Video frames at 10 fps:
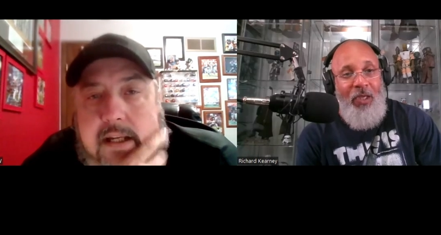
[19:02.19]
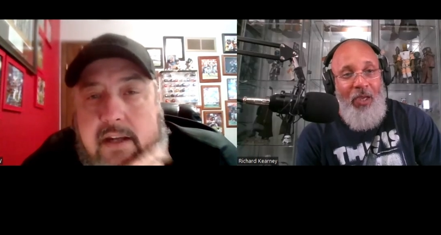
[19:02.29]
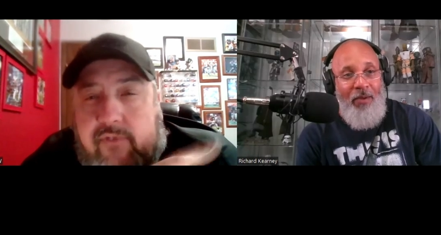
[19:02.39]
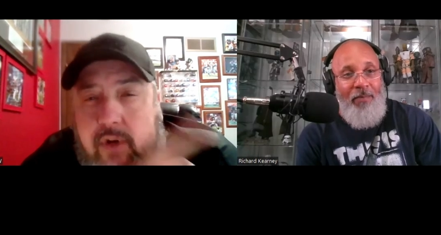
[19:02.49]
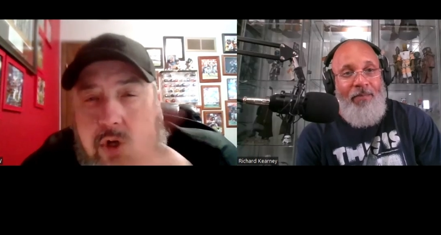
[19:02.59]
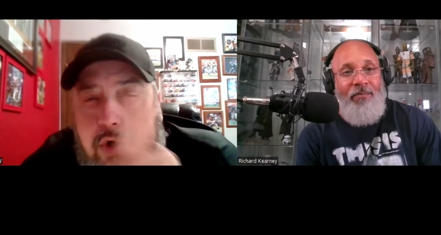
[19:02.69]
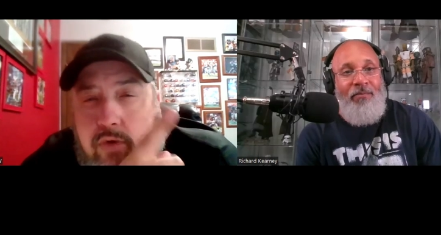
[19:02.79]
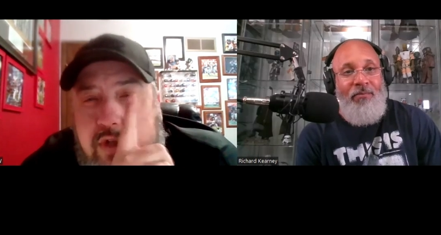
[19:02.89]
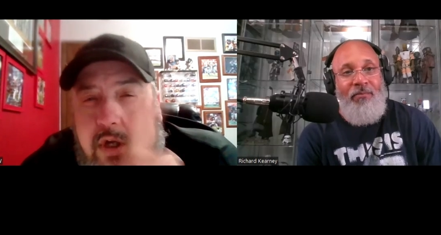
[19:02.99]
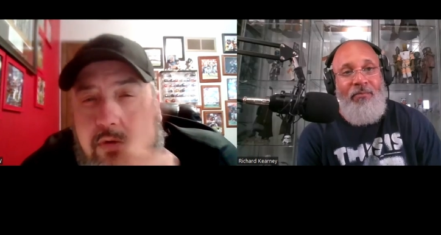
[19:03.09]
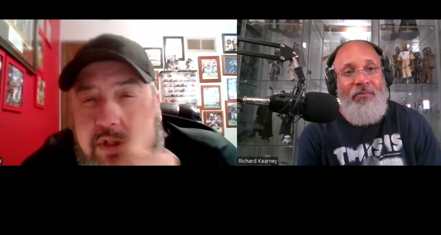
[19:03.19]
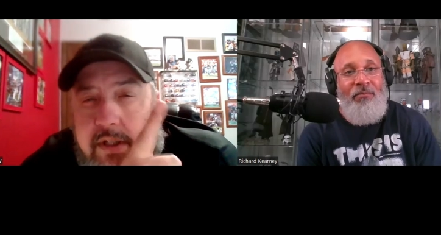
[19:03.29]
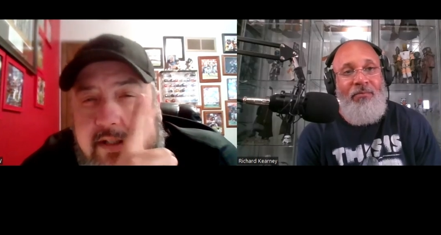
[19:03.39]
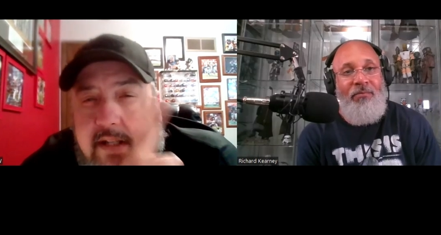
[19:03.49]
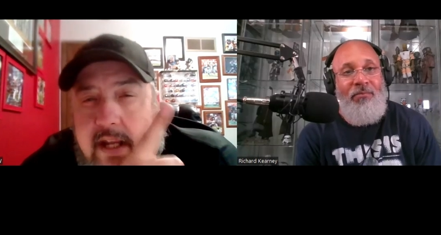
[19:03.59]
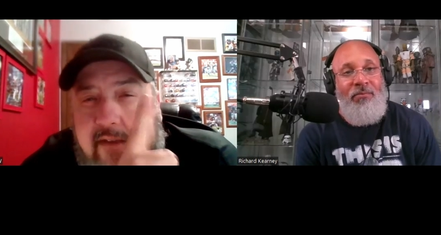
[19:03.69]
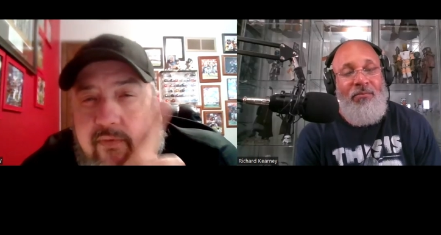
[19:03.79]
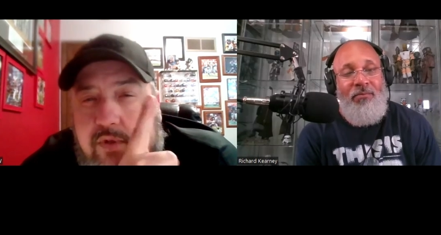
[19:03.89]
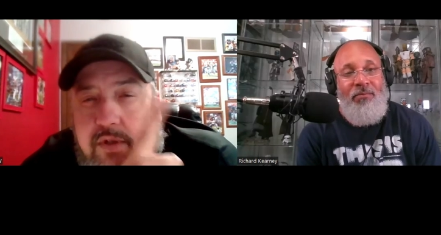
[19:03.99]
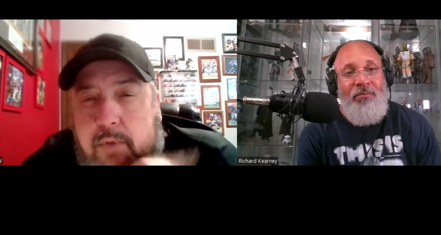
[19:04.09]
Speaker 1: Yeah. If the Colts coaching
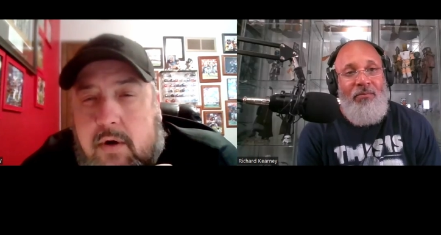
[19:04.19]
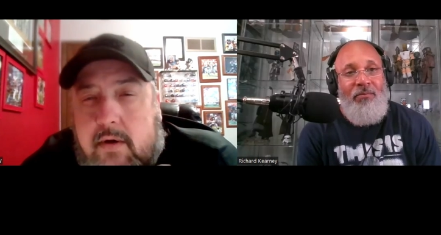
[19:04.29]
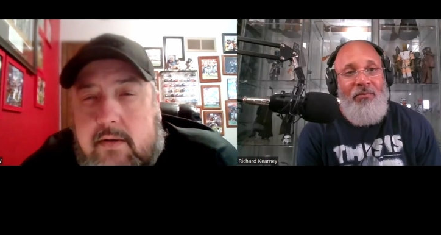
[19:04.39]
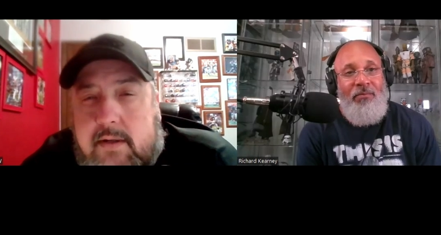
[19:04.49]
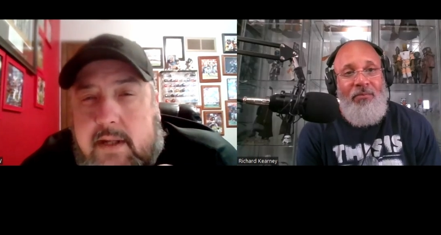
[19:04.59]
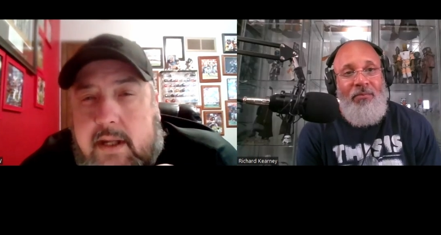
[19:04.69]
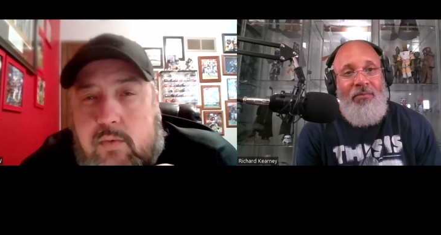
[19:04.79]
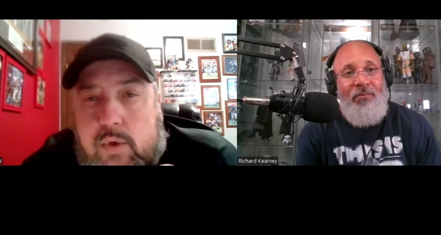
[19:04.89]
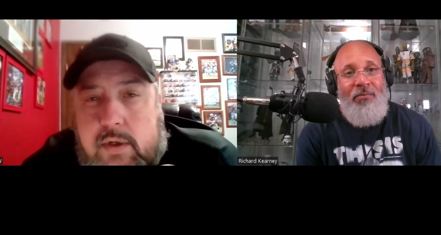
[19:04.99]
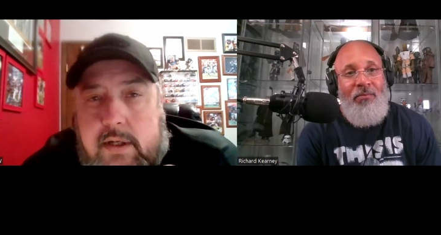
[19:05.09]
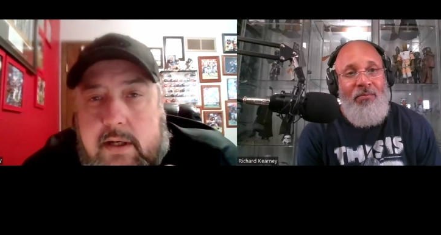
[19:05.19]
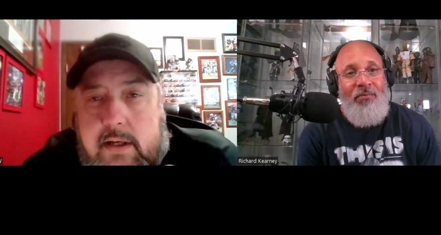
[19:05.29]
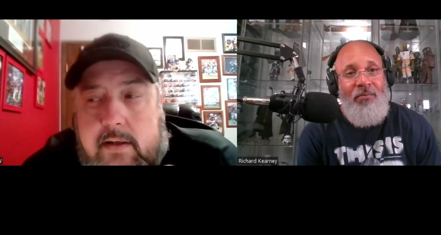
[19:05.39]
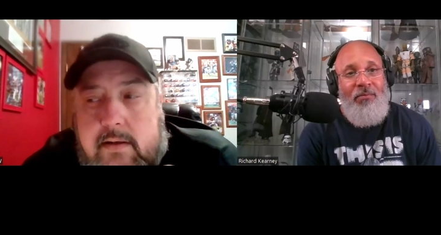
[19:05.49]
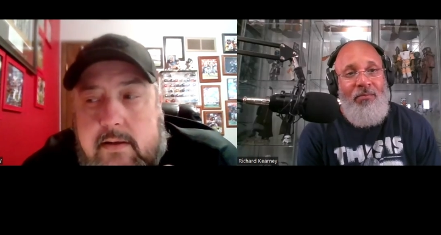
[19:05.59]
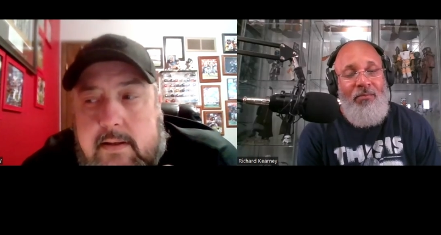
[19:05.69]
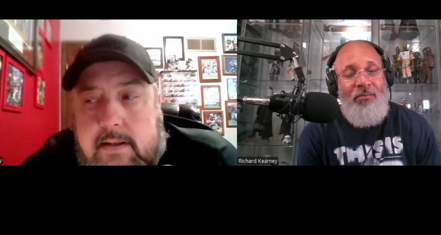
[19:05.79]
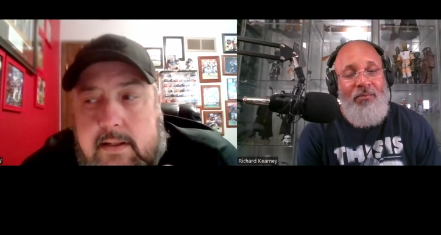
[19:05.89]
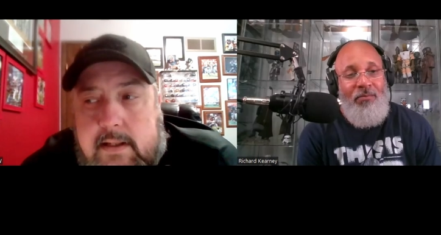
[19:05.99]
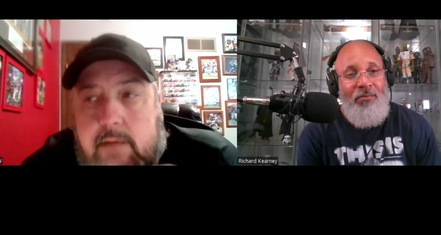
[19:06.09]
staff were smart, they would
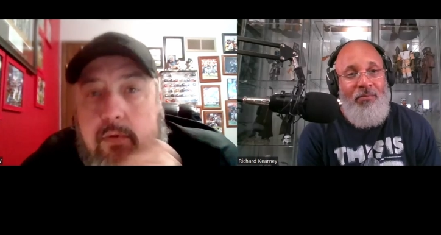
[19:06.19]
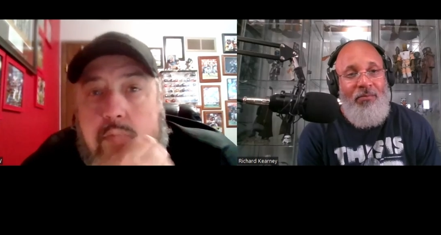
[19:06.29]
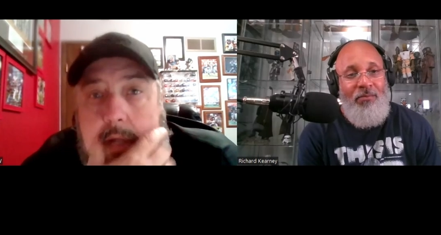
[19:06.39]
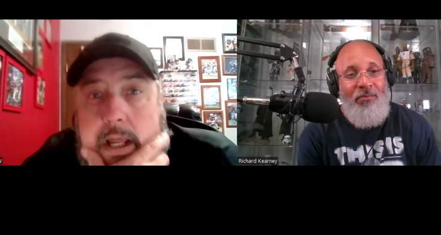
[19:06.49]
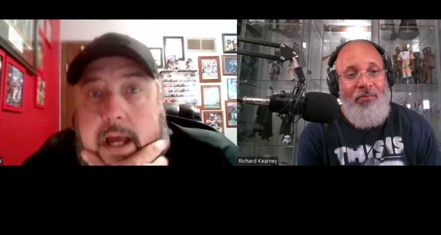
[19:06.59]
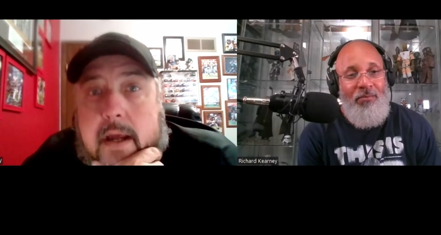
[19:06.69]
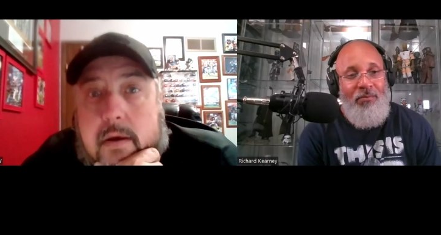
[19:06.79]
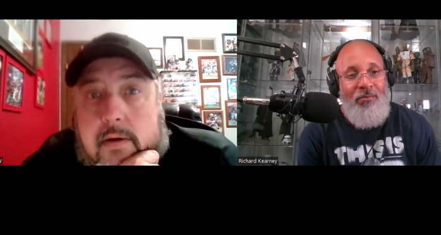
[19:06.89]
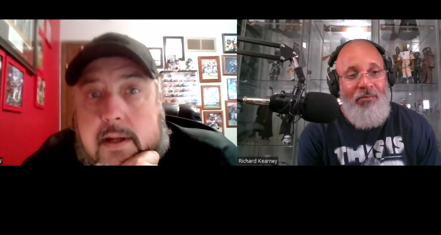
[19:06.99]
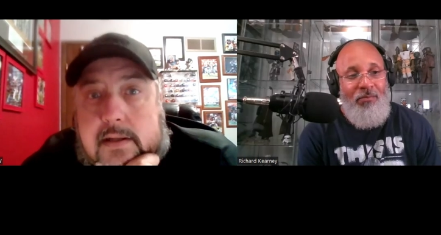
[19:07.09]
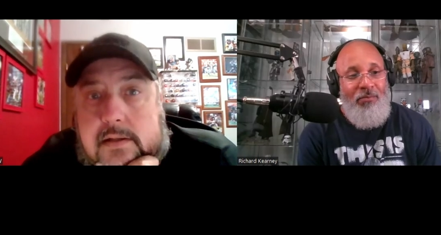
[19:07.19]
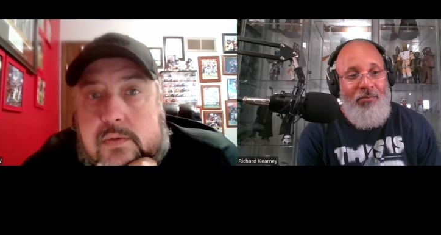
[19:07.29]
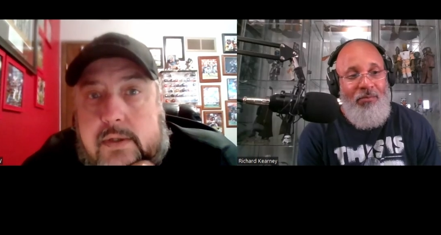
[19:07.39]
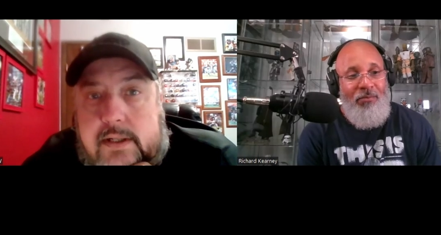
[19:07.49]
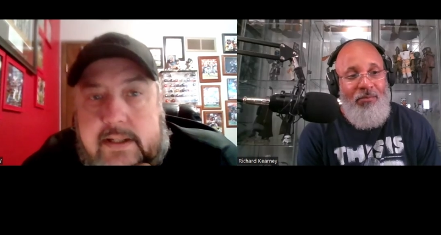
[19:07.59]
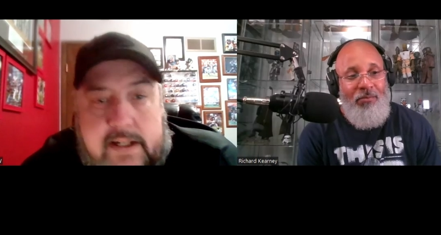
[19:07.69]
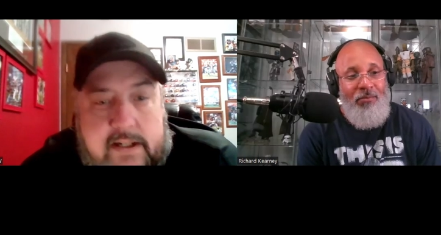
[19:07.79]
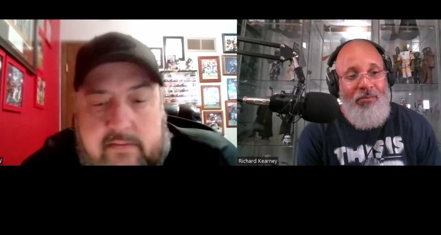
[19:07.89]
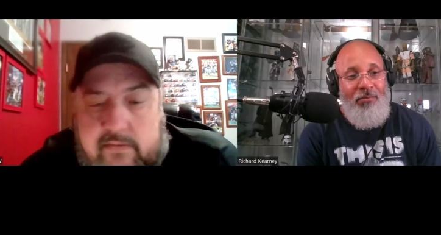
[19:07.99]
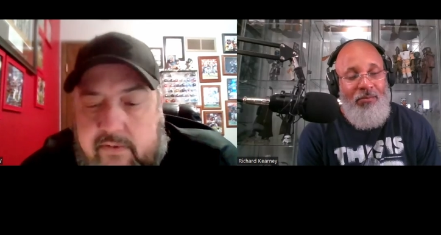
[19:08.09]
rely on that this week and
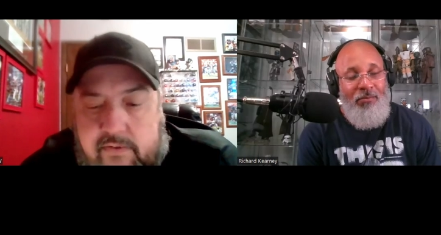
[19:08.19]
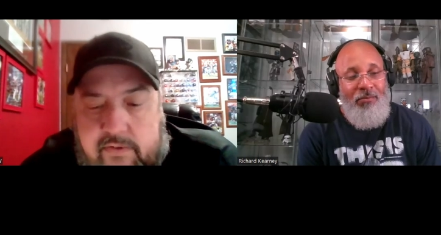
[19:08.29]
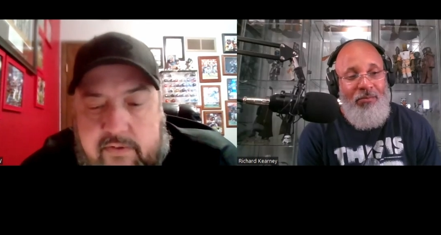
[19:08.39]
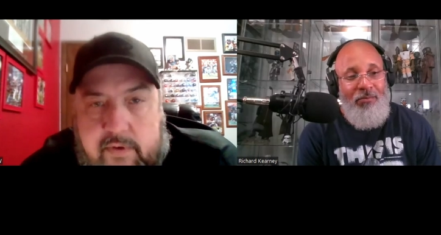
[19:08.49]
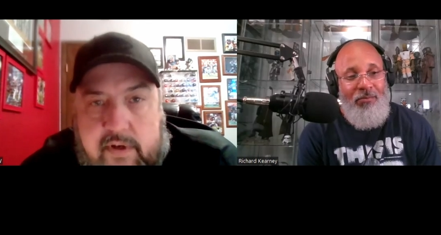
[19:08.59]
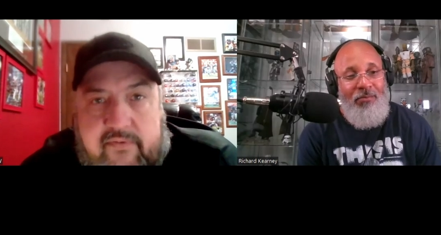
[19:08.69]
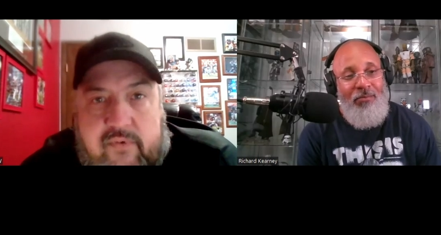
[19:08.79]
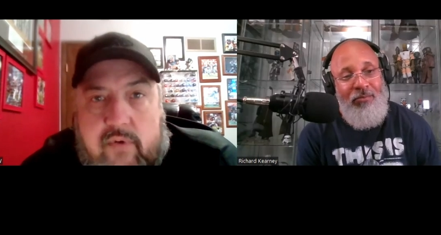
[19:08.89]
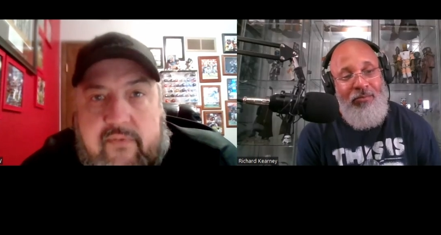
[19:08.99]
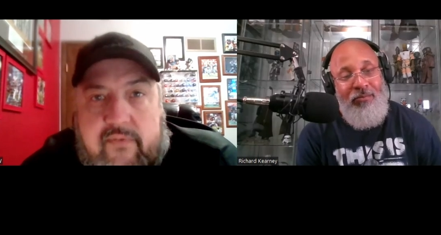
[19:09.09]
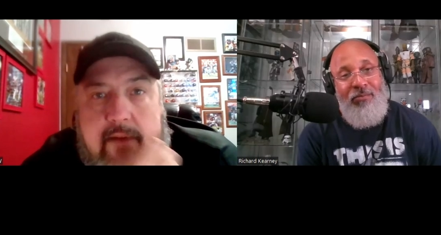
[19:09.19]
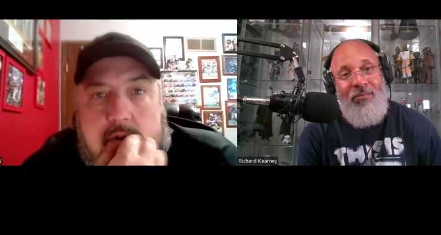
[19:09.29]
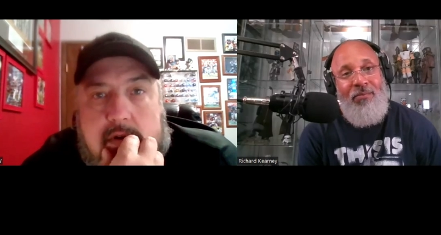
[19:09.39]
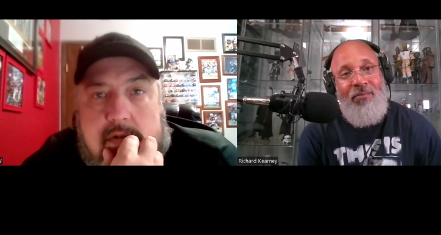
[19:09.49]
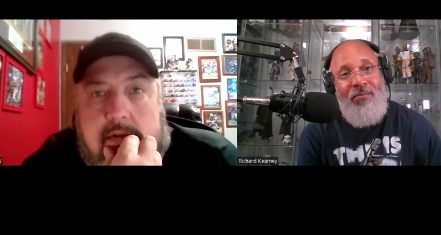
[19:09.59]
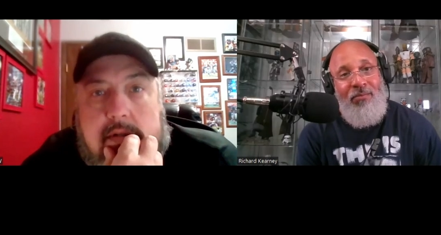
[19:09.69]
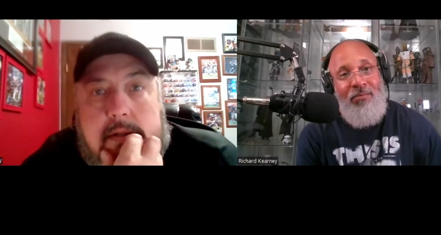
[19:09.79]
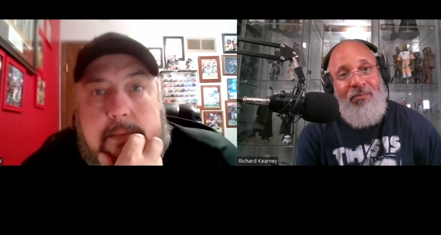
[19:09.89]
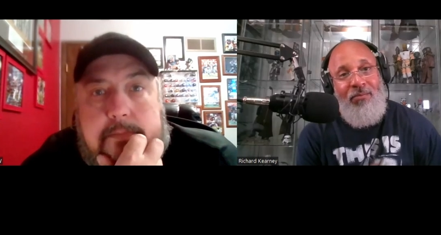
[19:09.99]
get 3 and 4 or 5 yards a clip.